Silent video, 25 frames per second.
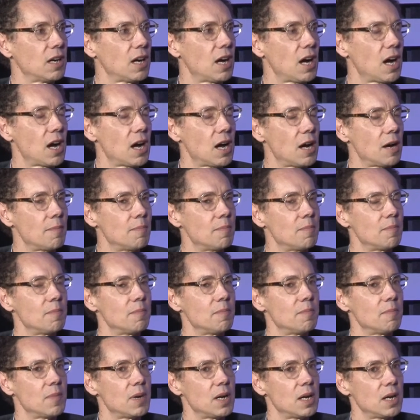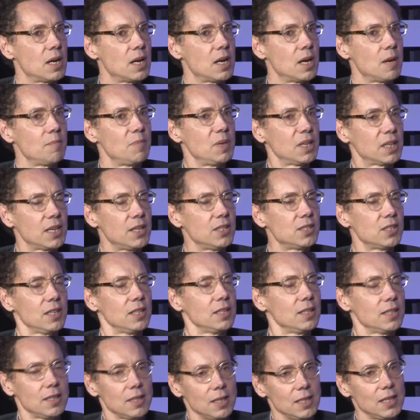um, because
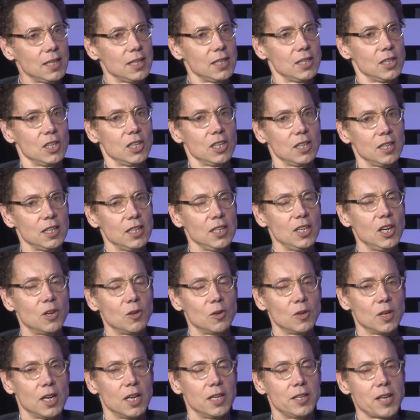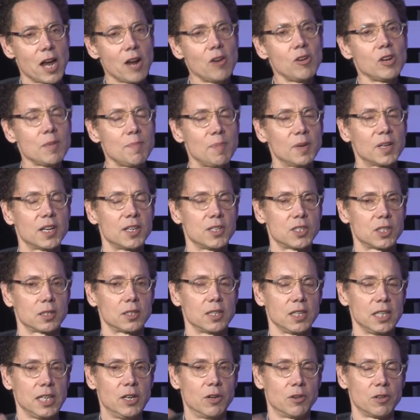in, you know not only because
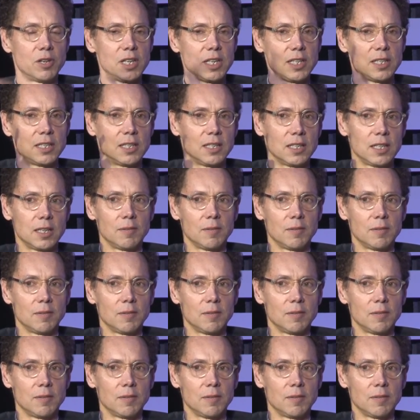in order to